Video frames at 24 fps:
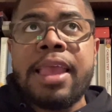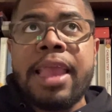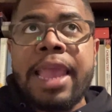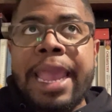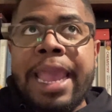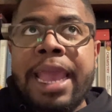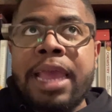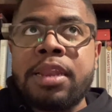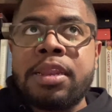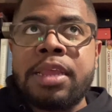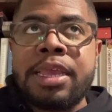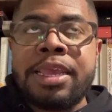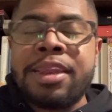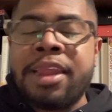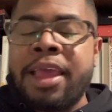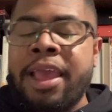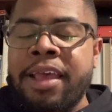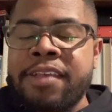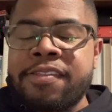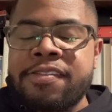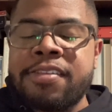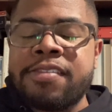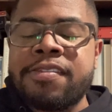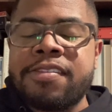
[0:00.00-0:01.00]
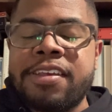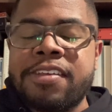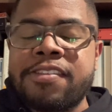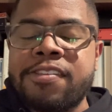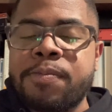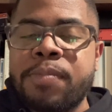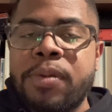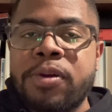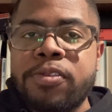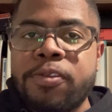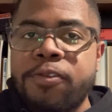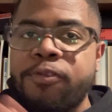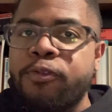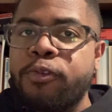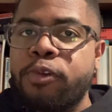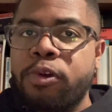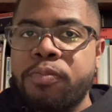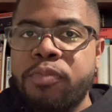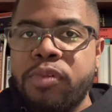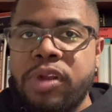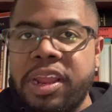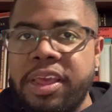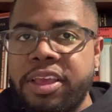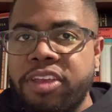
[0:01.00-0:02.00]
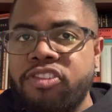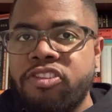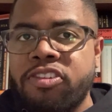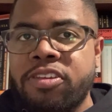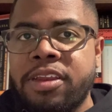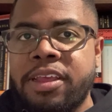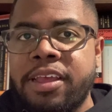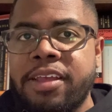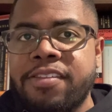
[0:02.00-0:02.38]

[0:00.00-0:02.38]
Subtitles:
And in essence, it's about the formulation.